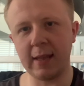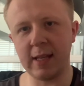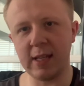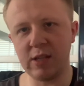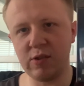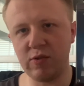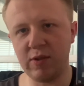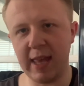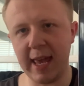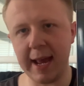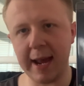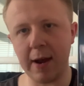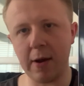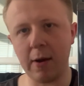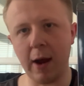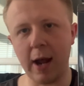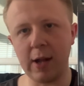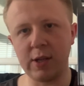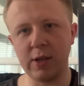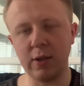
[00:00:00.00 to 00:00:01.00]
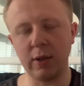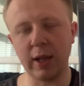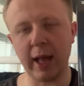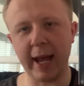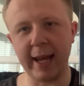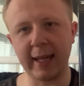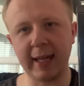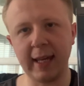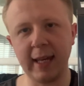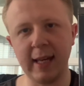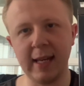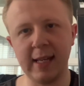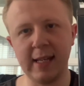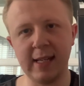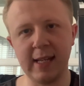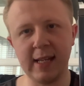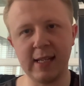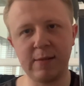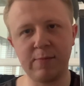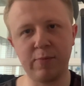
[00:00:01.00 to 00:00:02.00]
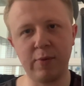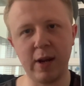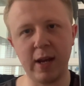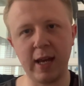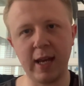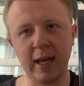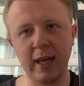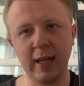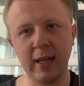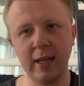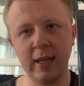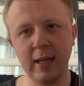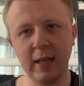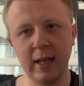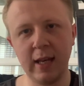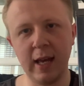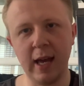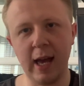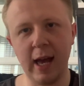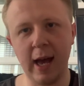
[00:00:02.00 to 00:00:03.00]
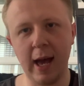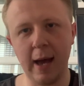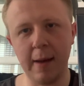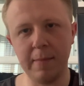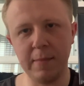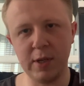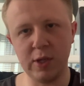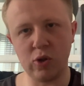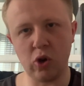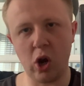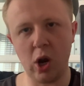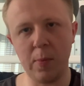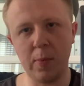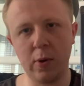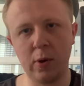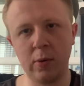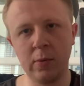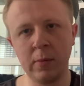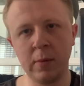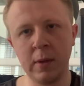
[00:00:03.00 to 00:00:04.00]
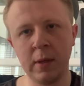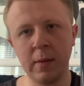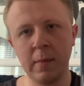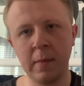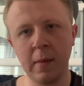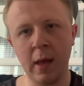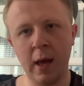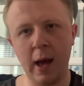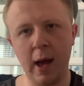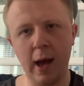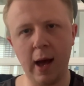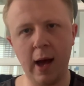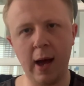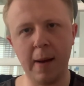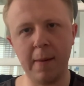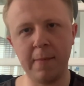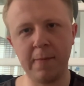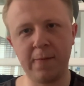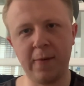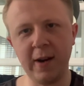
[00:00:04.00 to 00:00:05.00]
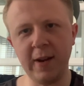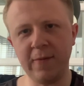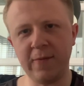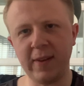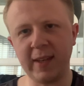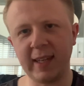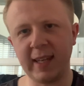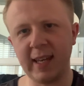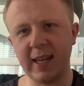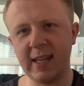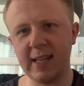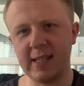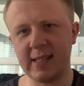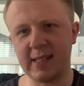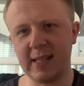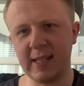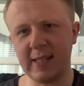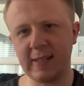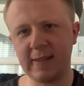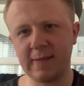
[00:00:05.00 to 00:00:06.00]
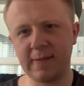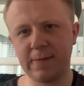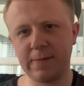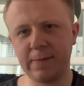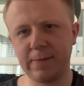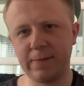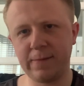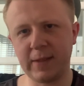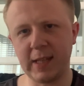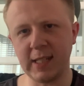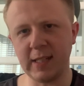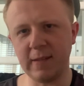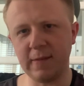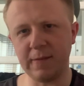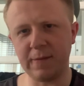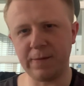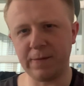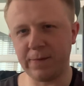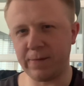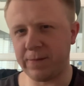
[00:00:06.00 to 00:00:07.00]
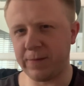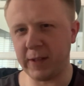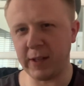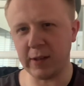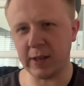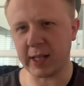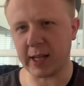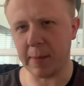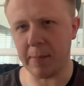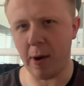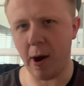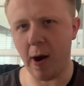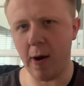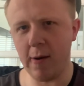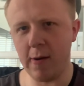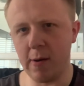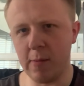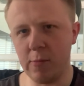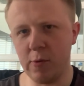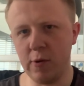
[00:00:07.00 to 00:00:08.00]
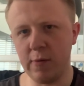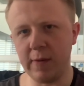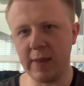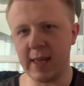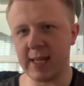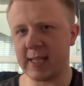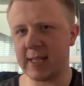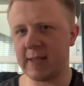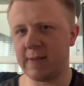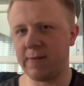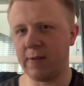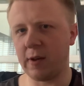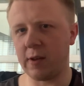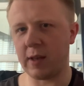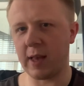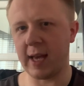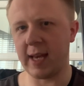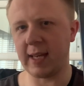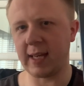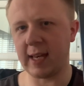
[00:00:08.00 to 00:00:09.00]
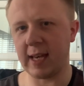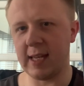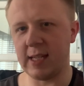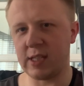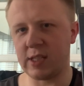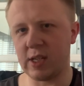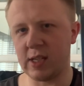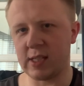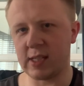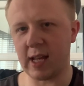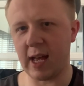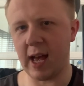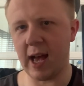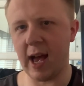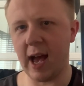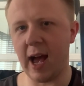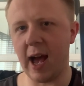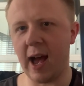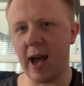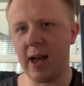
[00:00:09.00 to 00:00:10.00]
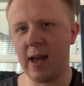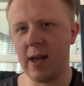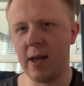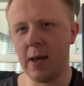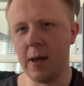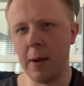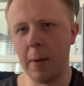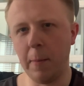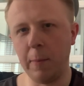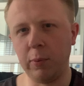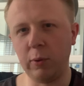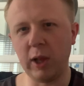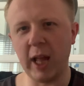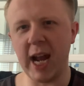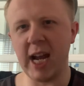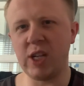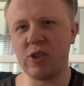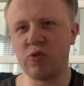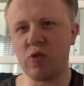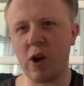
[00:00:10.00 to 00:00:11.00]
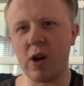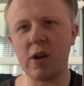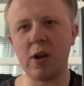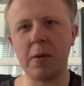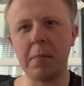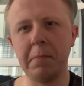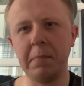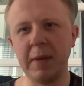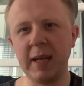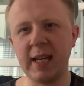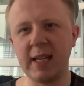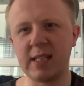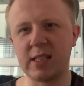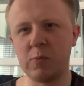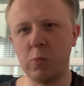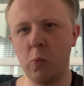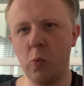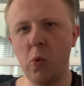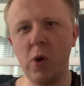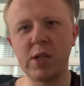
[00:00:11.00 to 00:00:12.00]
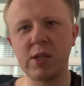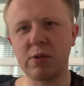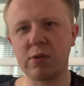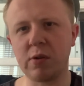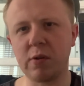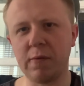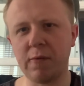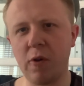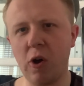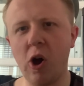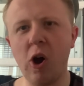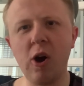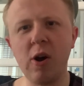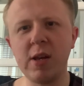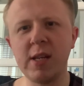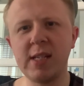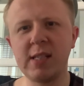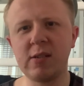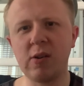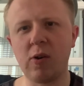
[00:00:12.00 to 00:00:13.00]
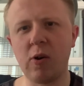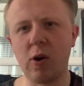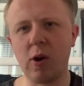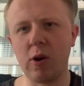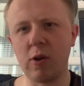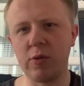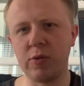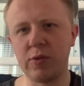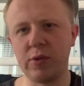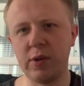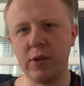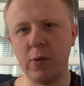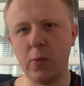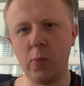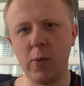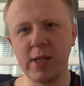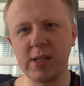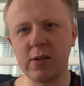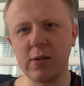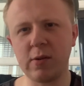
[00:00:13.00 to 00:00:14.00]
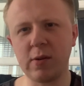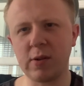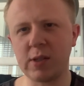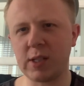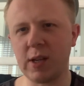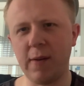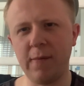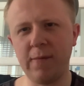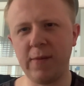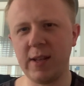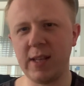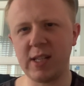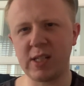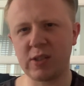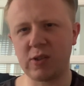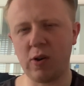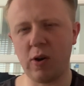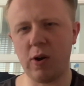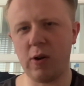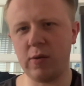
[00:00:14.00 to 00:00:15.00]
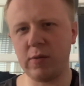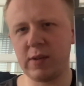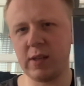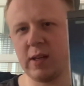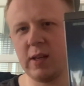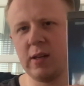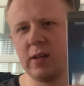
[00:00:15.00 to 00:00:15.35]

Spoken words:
is there. I do like it. It is pretty enjoyable. Funny thing is, this doesn't feel like a Mario movie. This is feel like it's just a Blade Runner meets Wizard of Oz or The Wizard or something it's called.